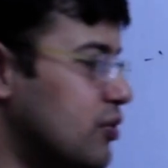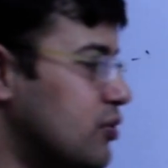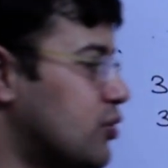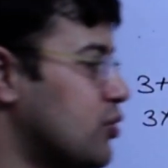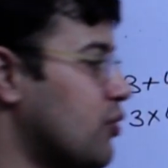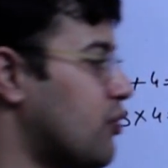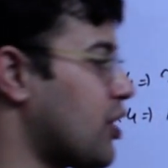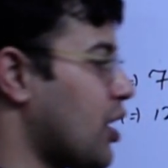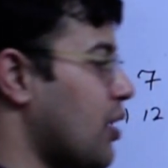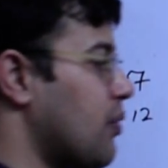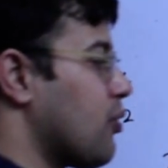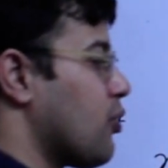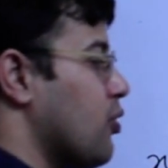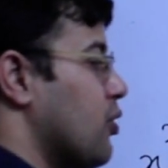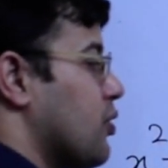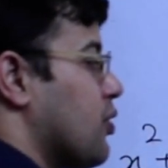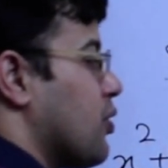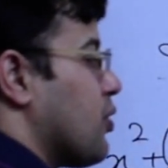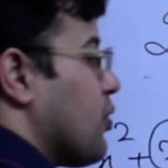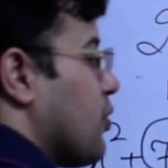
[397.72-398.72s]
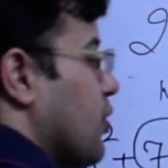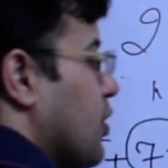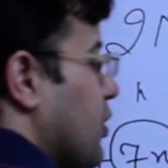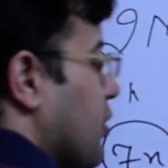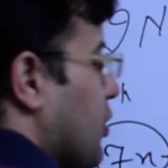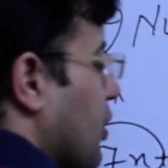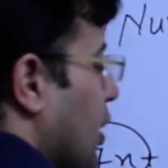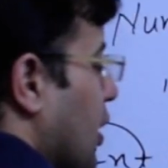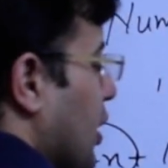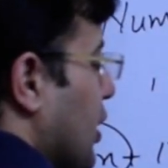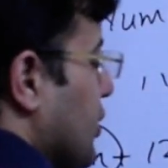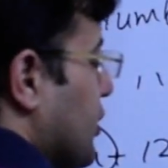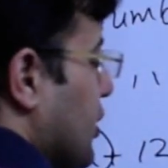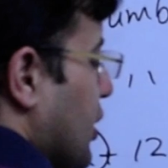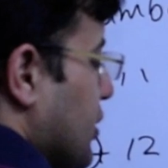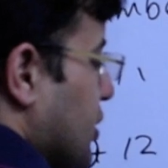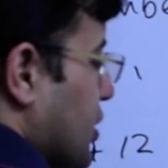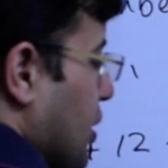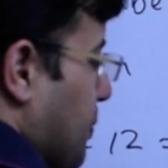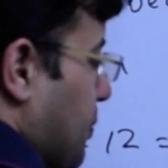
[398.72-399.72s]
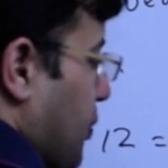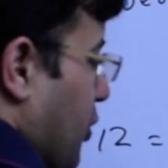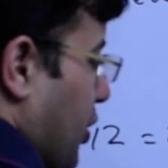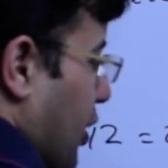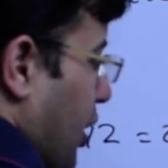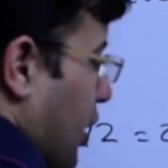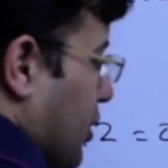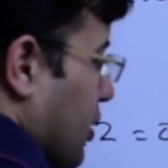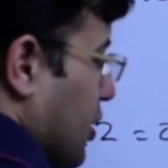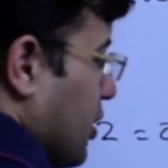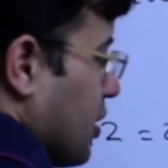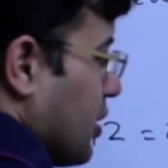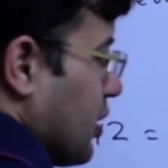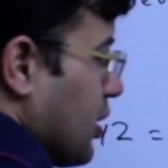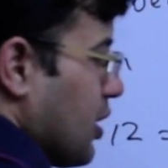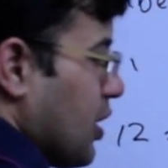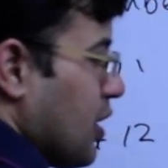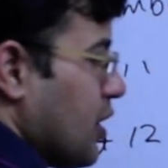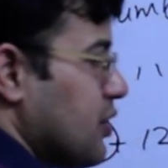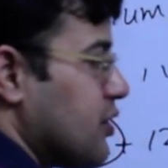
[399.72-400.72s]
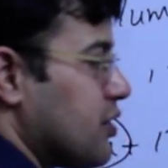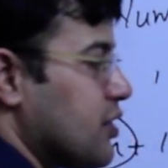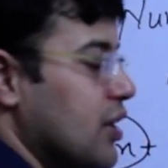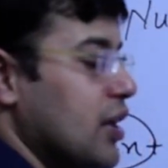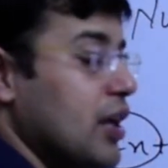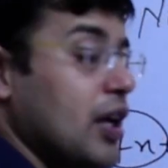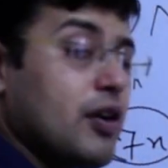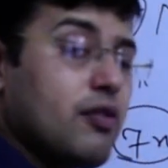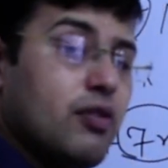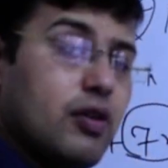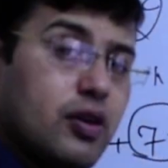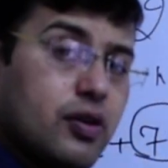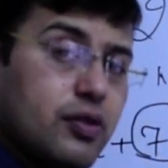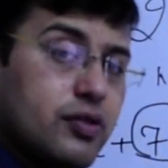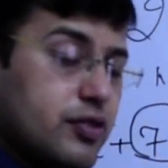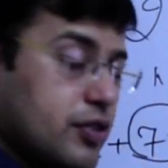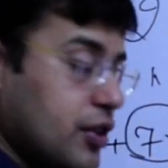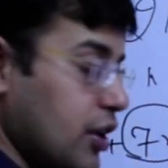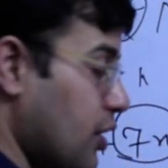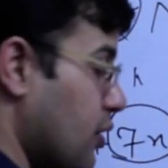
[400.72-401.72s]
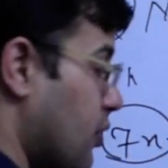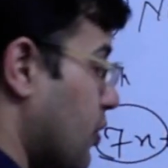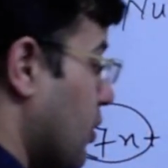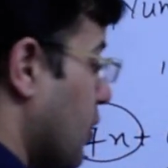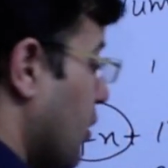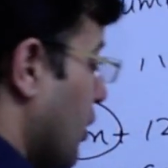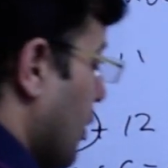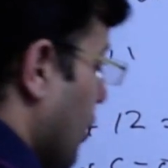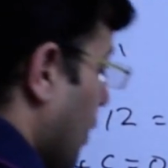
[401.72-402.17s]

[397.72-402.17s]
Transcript: So what I am going to do is, since the product is equal to 0,